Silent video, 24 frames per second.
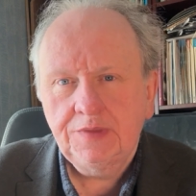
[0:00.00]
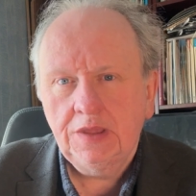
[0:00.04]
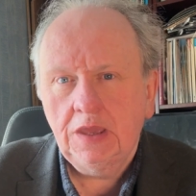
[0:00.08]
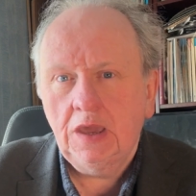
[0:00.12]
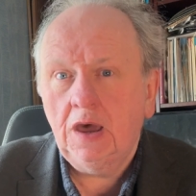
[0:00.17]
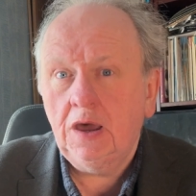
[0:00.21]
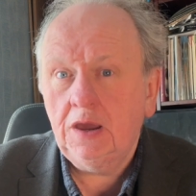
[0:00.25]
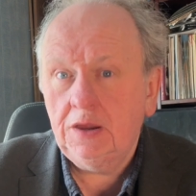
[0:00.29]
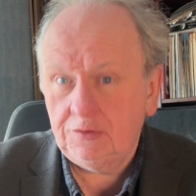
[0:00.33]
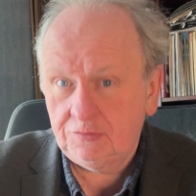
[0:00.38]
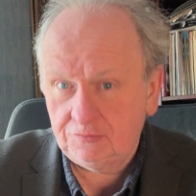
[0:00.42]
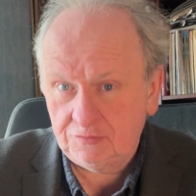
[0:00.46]

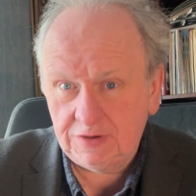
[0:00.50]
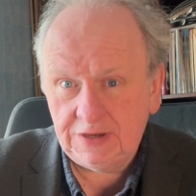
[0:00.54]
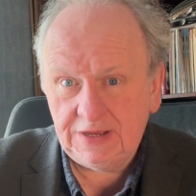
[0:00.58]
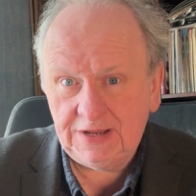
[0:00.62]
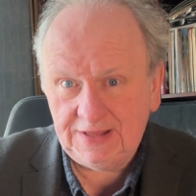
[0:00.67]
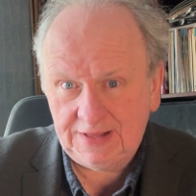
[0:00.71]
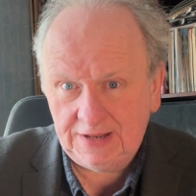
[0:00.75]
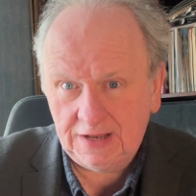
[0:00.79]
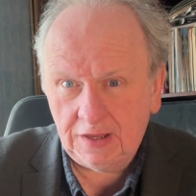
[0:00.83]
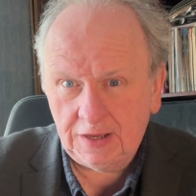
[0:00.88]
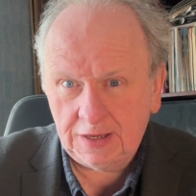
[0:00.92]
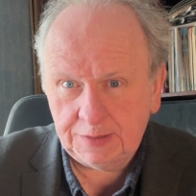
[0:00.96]
I
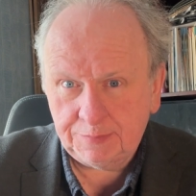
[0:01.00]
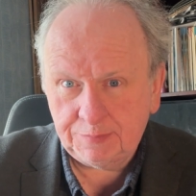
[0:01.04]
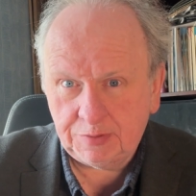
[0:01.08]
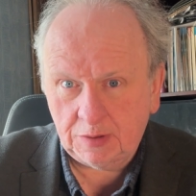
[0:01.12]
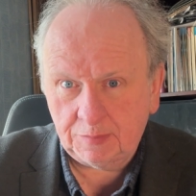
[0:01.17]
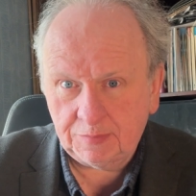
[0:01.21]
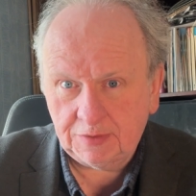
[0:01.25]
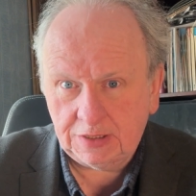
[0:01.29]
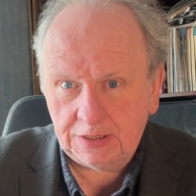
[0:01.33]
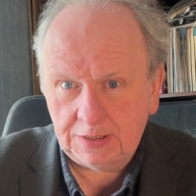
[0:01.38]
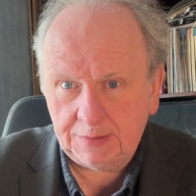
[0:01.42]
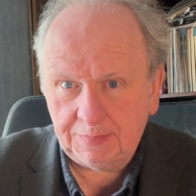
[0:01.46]
really like
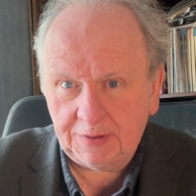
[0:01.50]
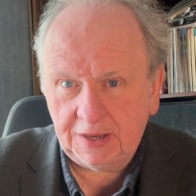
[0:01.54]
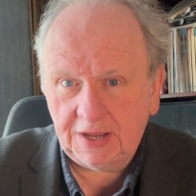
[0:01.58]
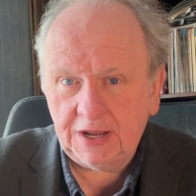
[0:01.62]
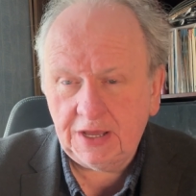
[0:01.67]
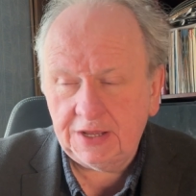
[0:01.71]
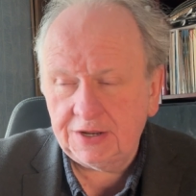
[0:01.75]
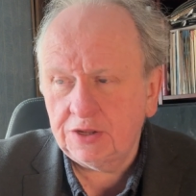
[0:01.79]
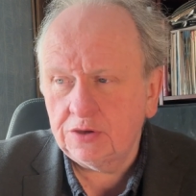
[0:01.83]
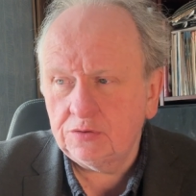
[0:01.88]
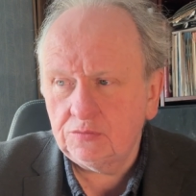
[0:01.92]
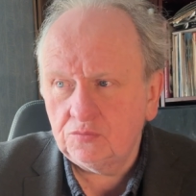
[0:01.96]
PopClip, and
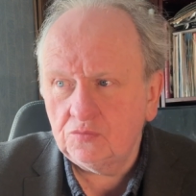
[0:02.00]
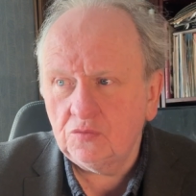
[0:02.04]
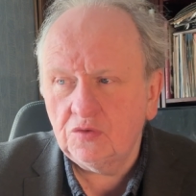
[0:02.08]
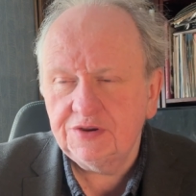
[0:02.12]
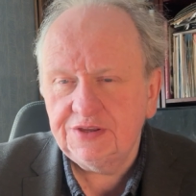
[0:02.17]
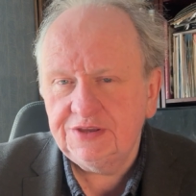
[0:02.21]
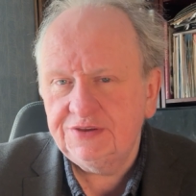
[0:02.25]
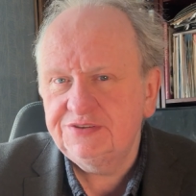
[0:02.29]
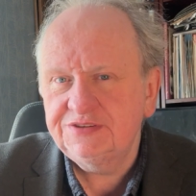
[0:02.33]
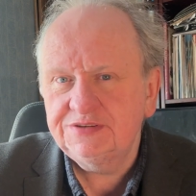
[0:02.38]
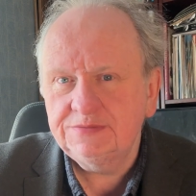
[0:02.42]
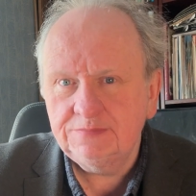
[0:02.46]
I don't want
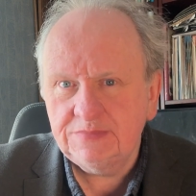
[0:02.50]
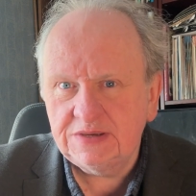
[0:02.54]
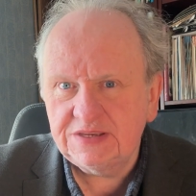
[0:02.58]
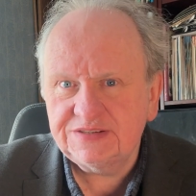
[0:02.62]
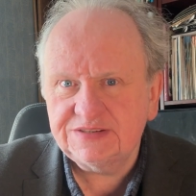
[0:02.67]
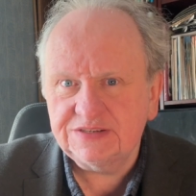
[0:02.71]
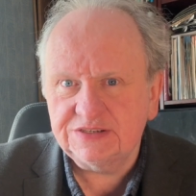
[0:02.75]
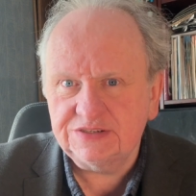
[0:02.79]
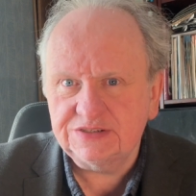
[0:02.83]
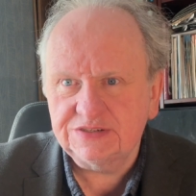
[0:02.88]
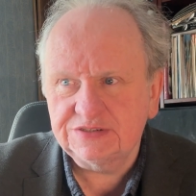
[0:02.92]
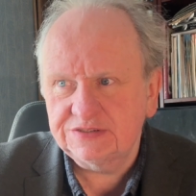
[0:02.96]
you to miss
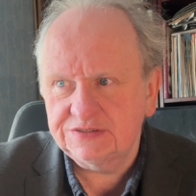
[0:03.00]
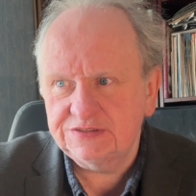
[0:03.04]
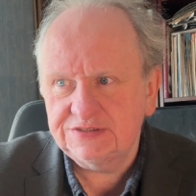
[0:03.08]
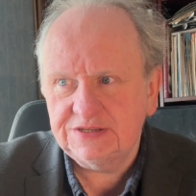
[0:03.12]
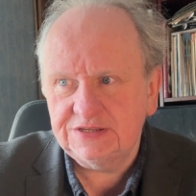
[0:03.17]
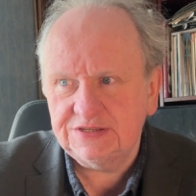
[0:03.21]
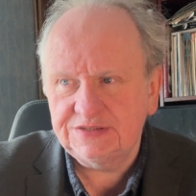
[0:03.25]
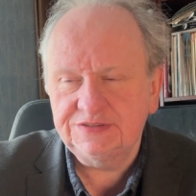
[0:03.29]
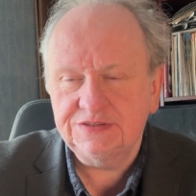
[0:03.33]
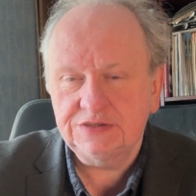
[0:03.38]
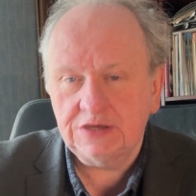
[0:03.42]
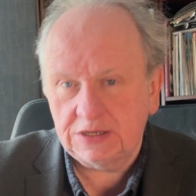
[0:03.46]
it just because it
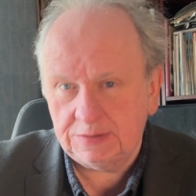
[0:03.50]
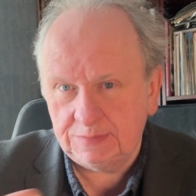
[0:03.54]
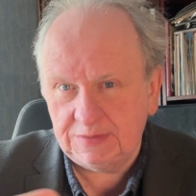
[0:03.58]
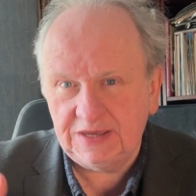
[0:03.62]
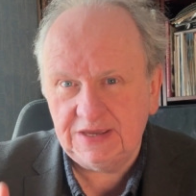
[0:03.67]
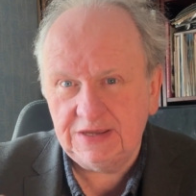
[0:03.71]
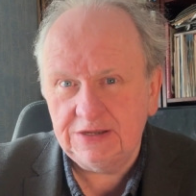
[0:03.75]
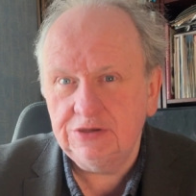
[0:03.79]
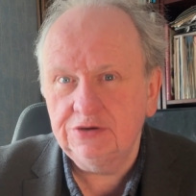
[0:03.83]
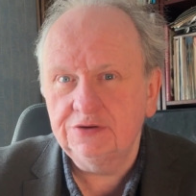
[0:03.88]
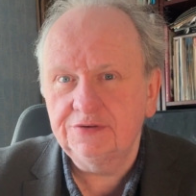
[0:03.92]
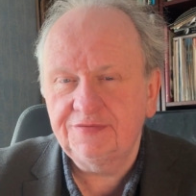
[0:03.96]
isn't going to be
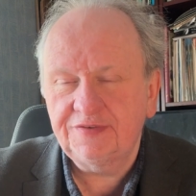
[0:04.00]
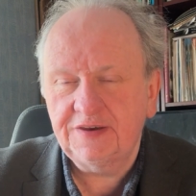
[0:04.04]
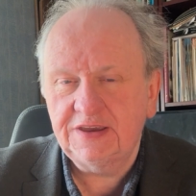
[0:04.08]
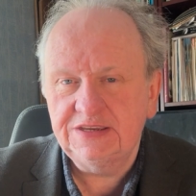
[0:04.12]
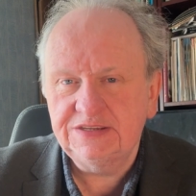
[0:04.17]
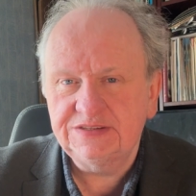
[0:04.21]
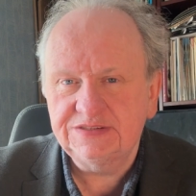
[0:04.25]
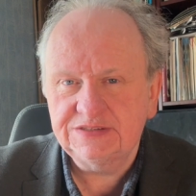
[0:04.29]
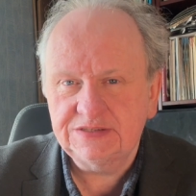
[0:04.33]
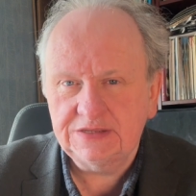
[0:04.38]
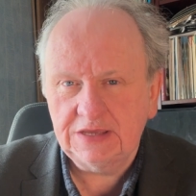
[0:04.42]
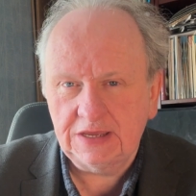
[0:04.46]
in your
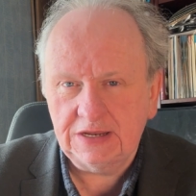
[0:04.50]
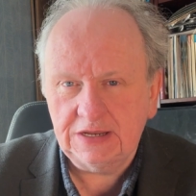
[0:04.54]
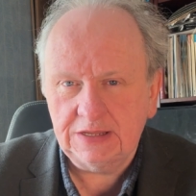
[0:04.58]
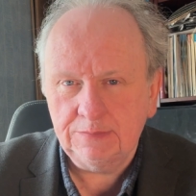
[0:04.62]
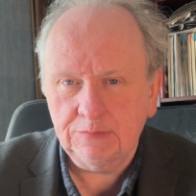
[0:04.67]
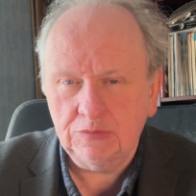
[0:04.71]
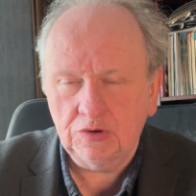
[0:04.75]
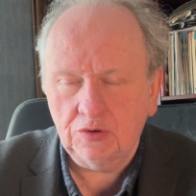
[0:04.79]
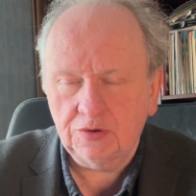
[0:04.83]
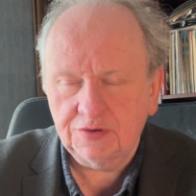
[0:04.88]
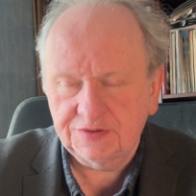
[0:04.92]
face anymore.